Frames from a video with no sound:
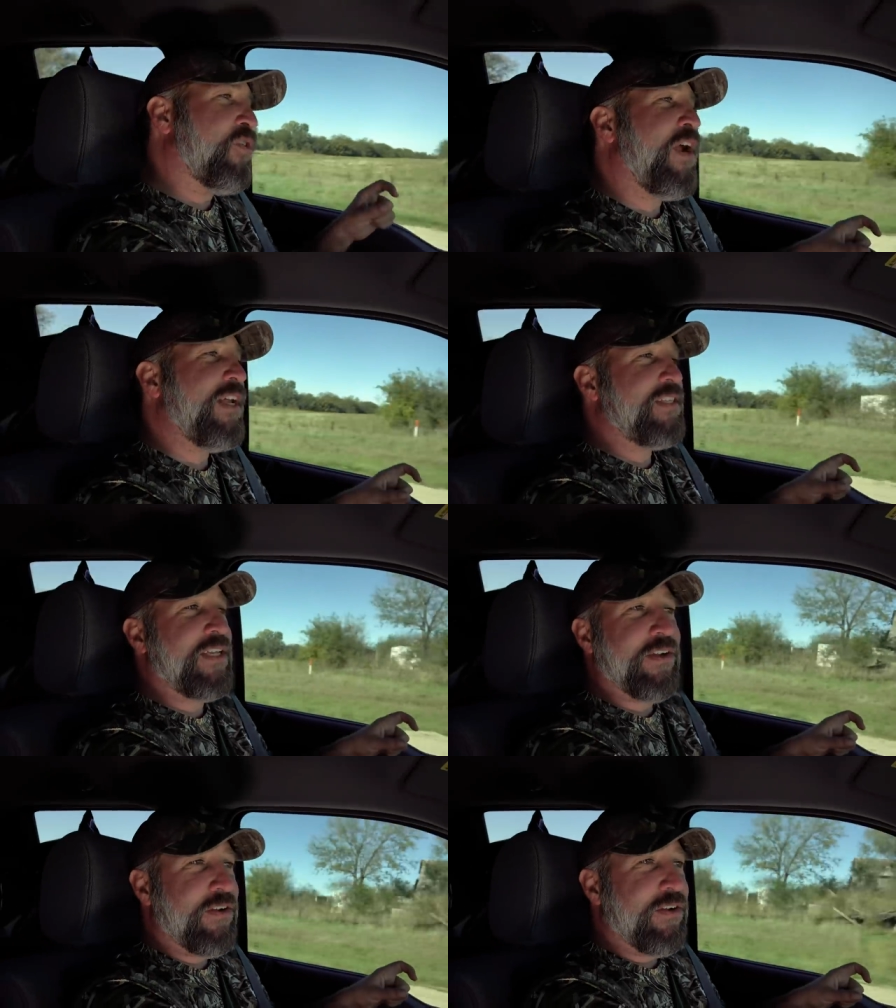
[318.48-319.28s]

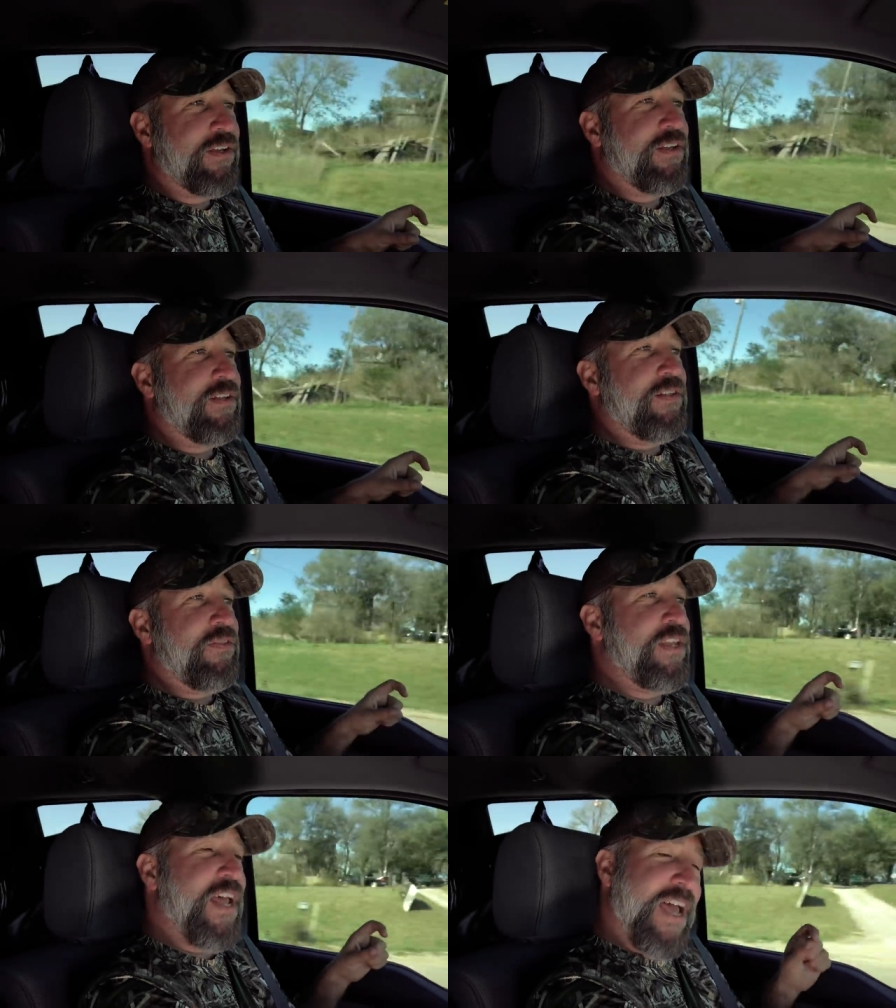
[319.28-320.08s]
crazier
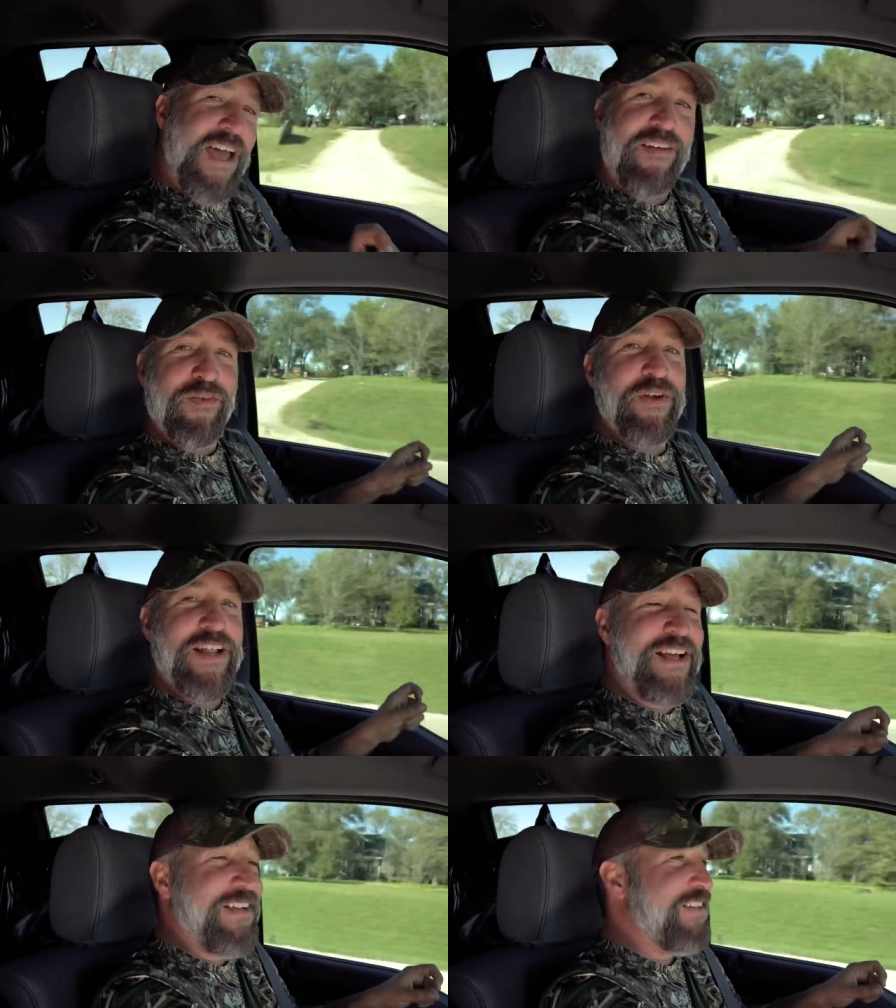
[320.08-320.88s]
than everyone
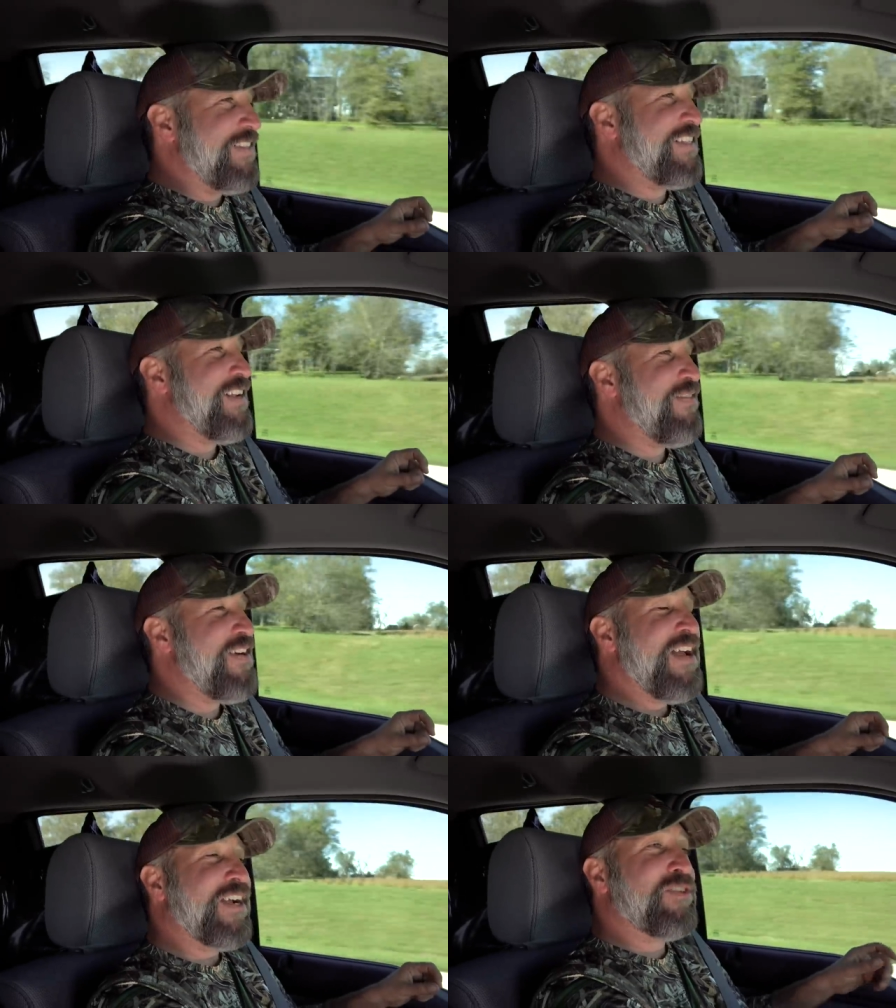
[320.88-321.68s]
else,
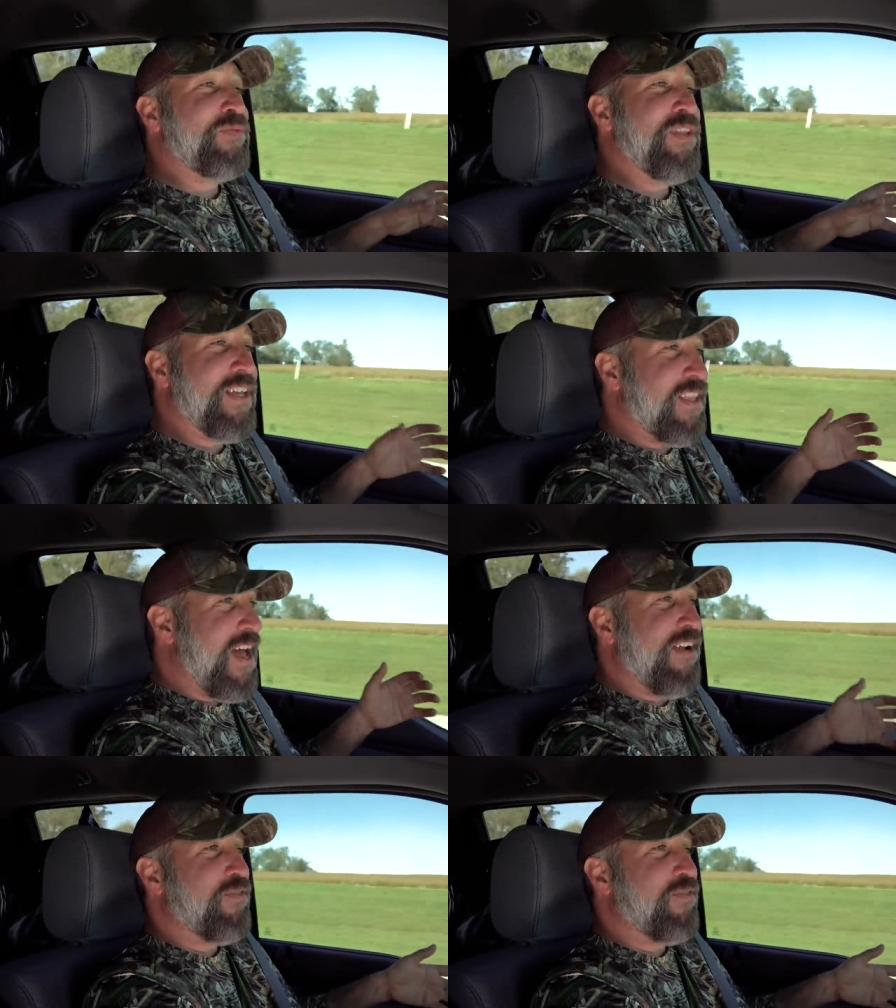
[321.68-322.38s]
because really a lot of